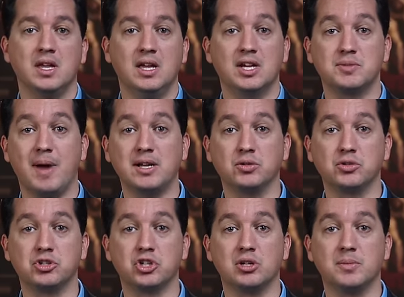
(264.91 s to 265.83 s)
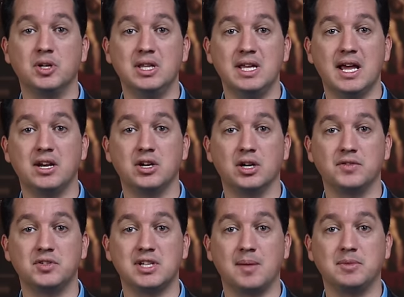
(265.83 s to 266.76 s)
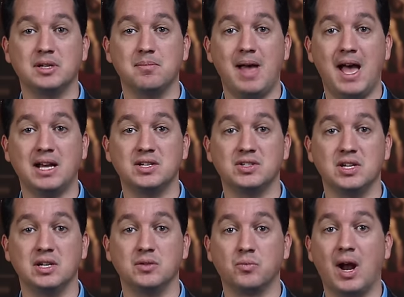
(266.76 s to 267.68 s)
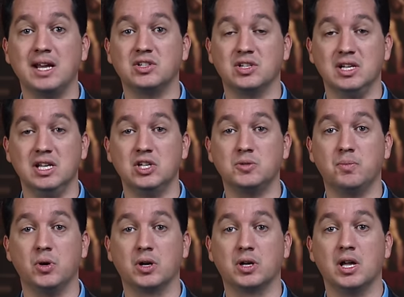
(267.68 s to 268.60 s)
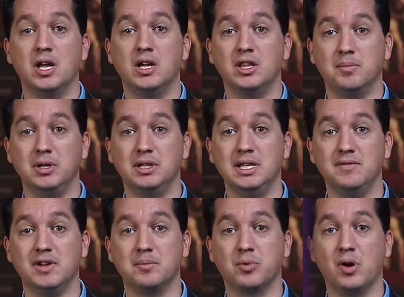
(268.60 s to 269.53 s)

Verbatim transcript: As Michael Shermer, the editor of Skeptic magazine, writes in his book, The Believing